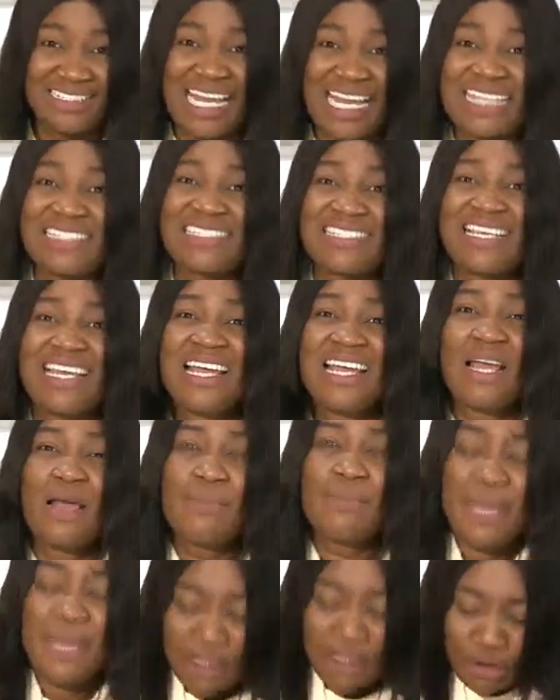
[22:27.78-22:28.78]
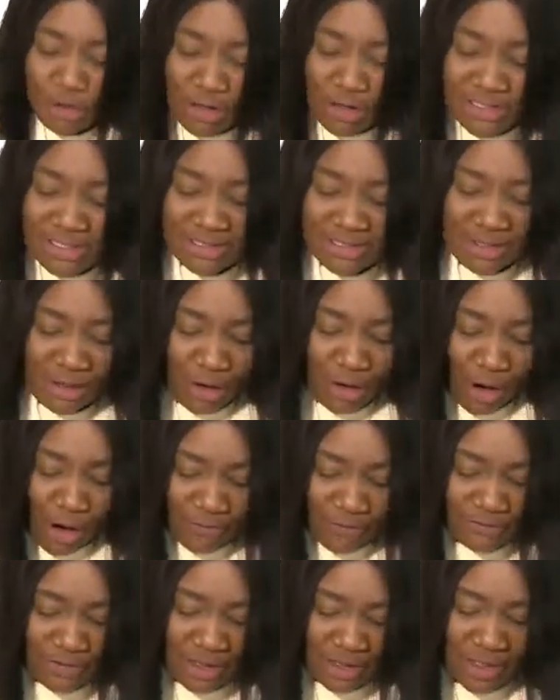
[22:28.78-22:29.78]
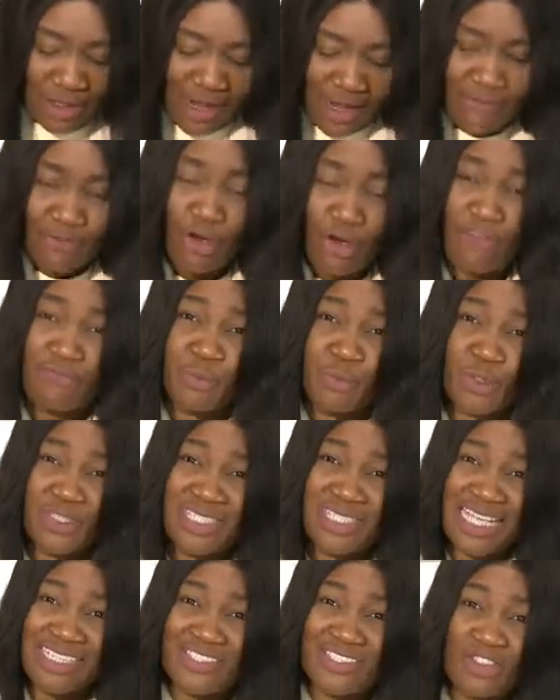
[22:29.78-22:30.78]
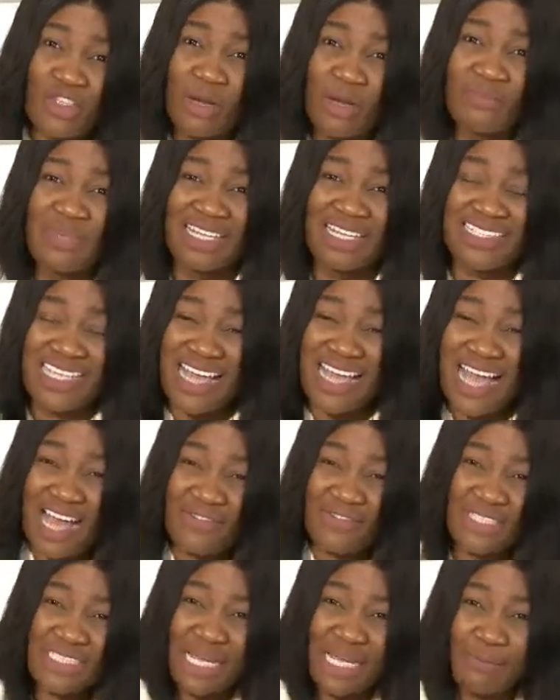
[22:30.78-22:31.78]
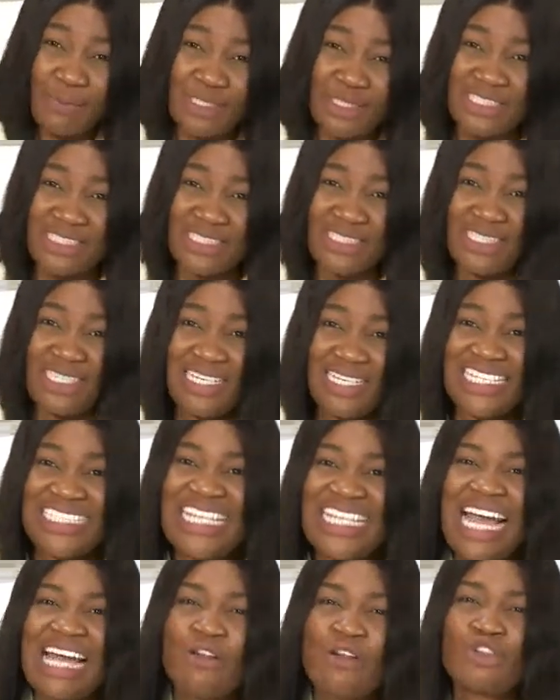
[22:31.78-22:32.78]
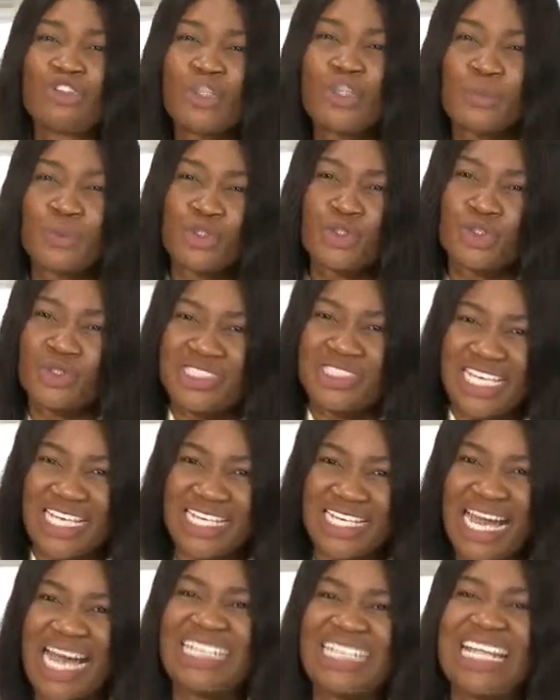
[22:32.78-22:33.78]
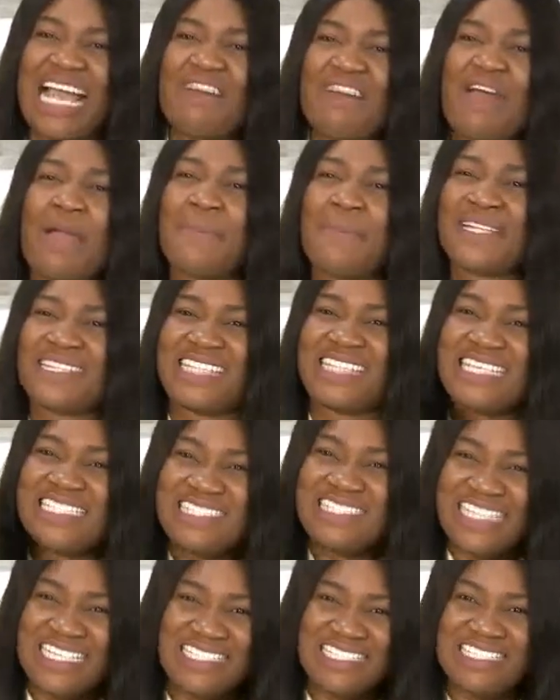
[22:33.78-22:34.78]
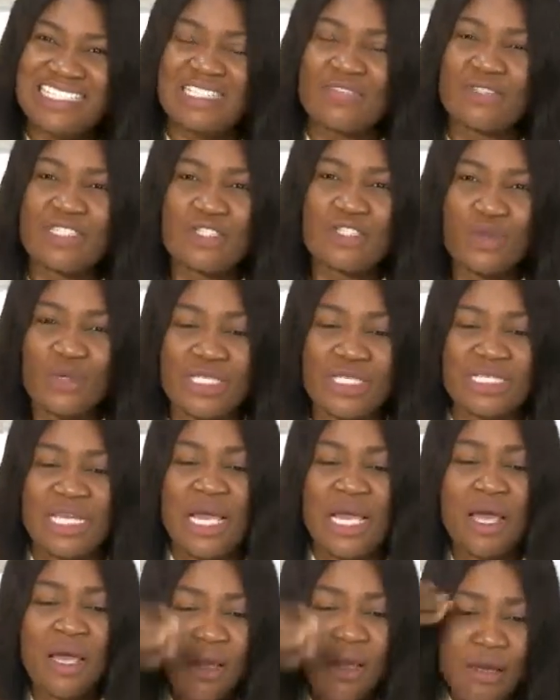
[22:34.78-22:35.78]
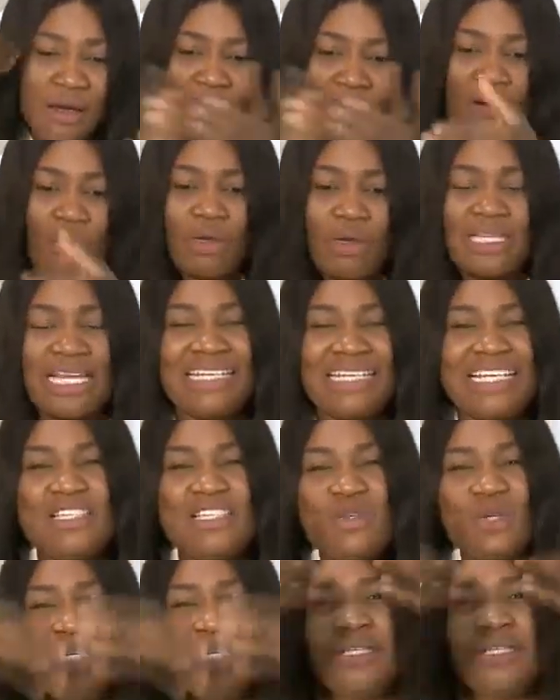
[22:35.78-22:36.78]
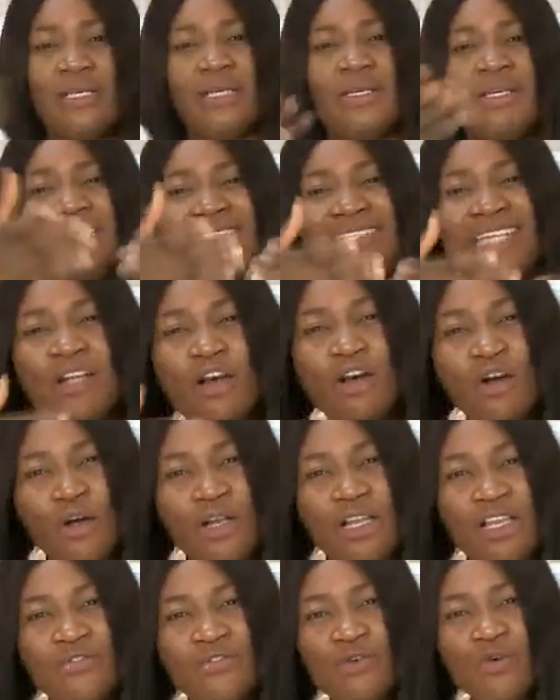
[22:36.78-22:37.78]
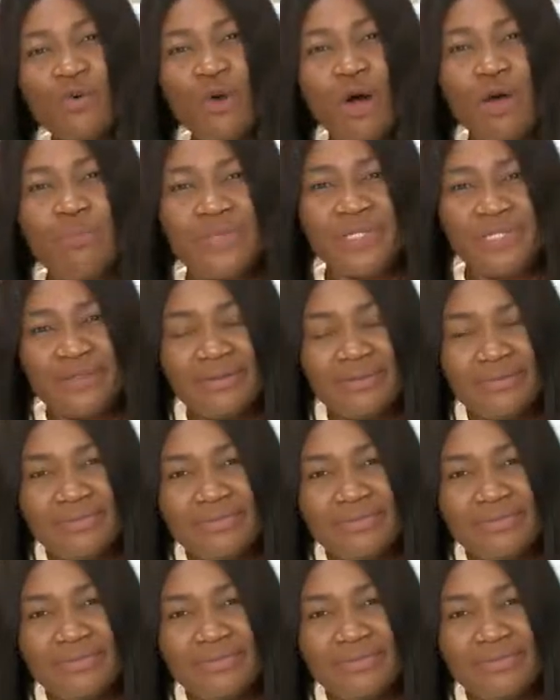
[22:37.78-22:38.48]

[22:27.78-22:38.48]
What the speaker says: that because of the level of potassium that they have in their body, they are not supposed to take, and they have hypertension sensitivity to it. What are they doing? They're not going to leave nkwobi.